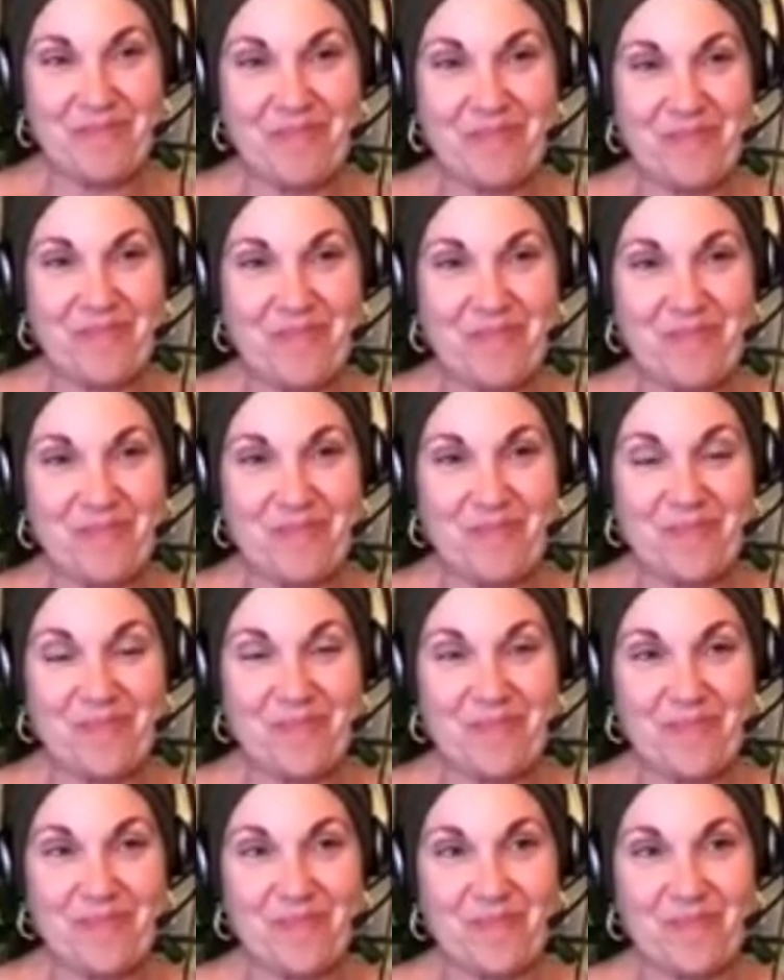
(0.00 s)

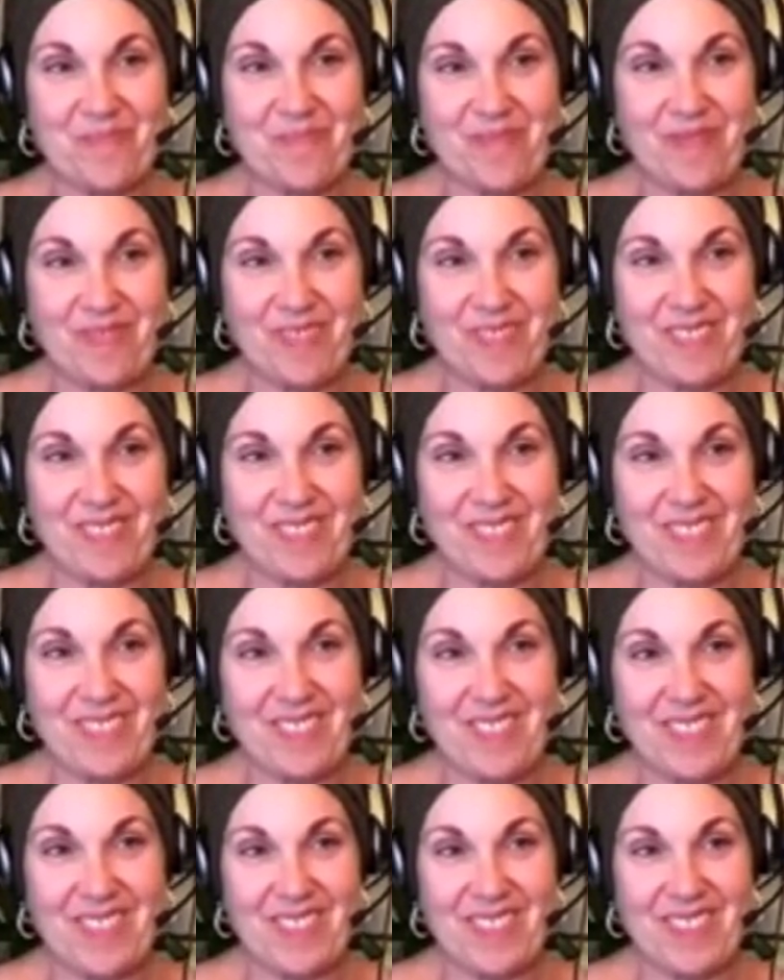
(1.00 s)

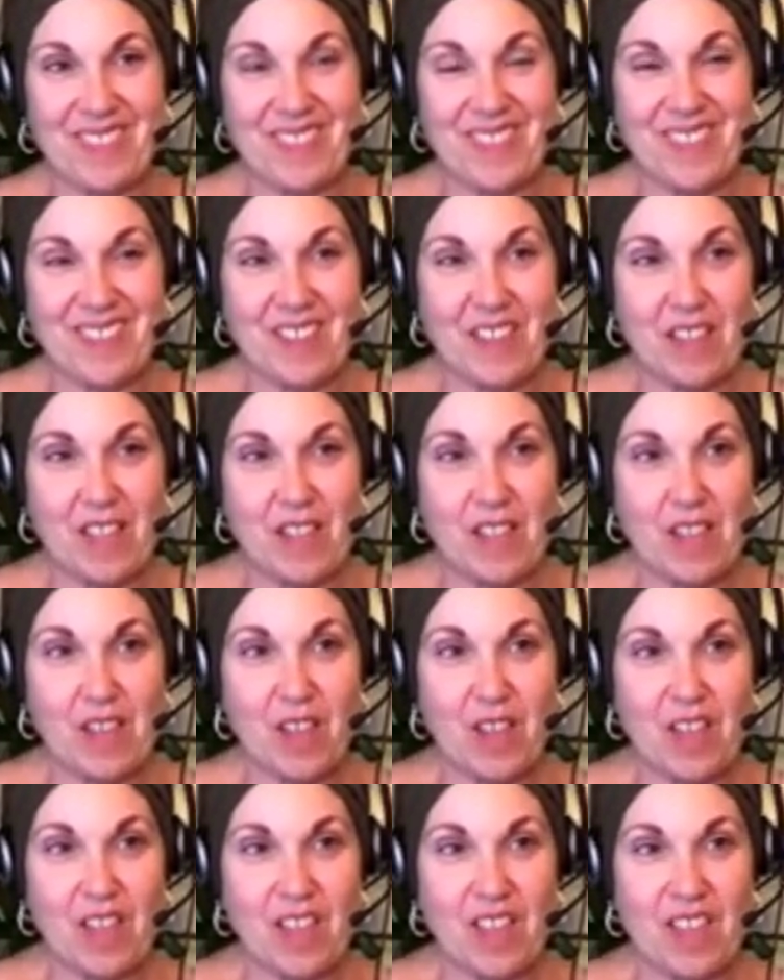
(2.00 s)

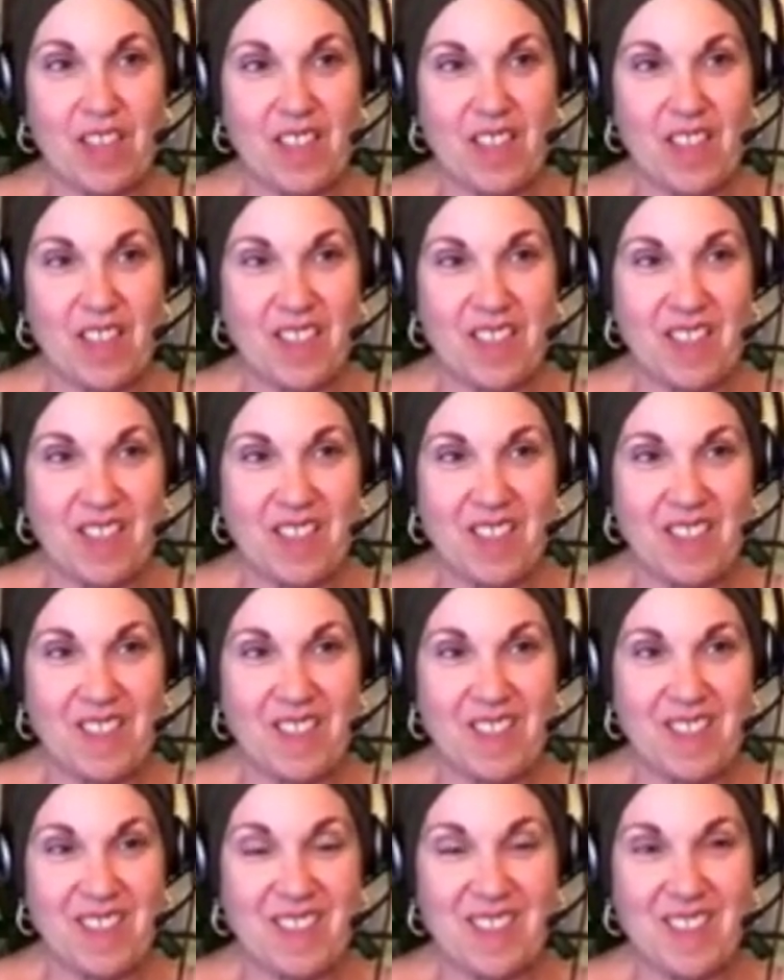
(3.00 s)

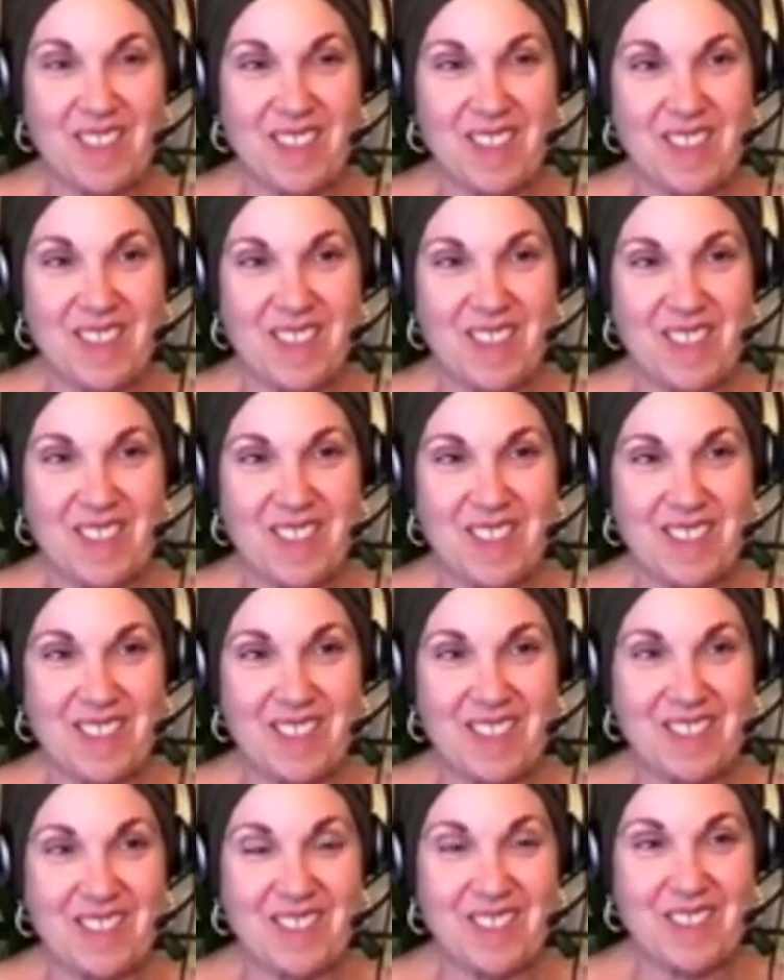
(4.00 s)

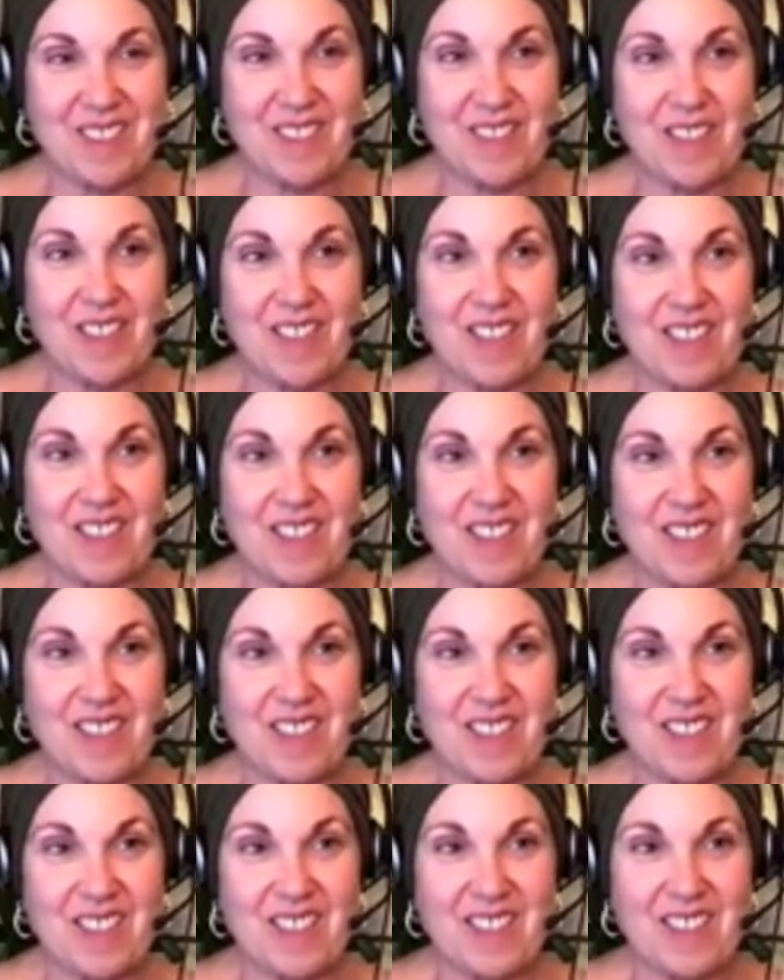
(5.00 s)

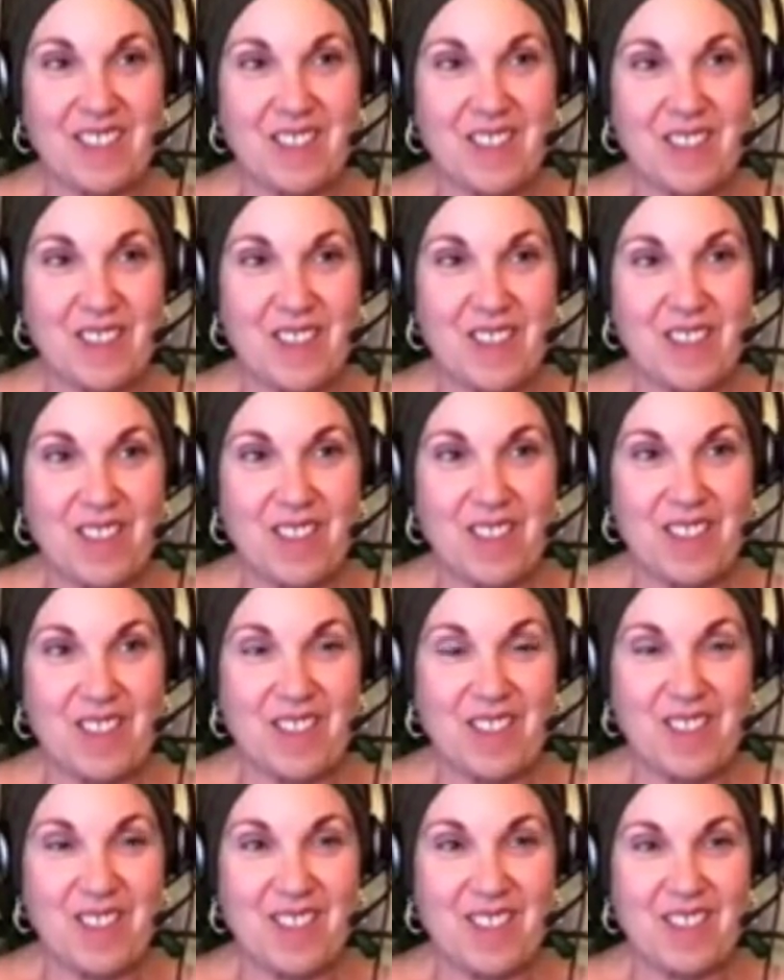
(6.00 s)

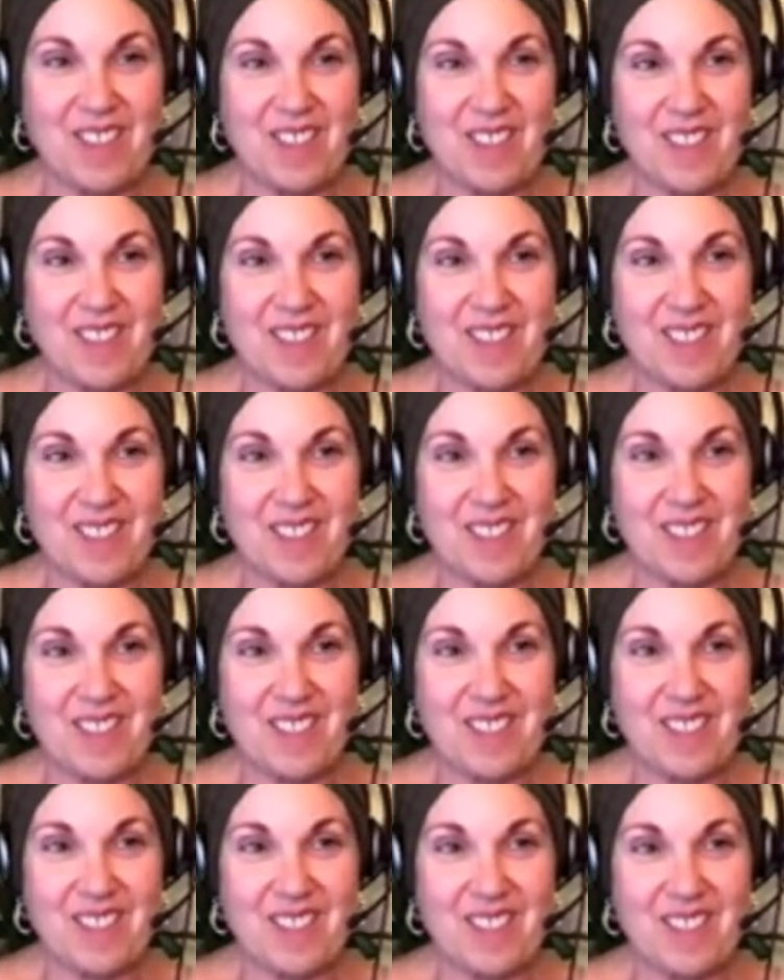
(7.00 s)
The person shown says nothing.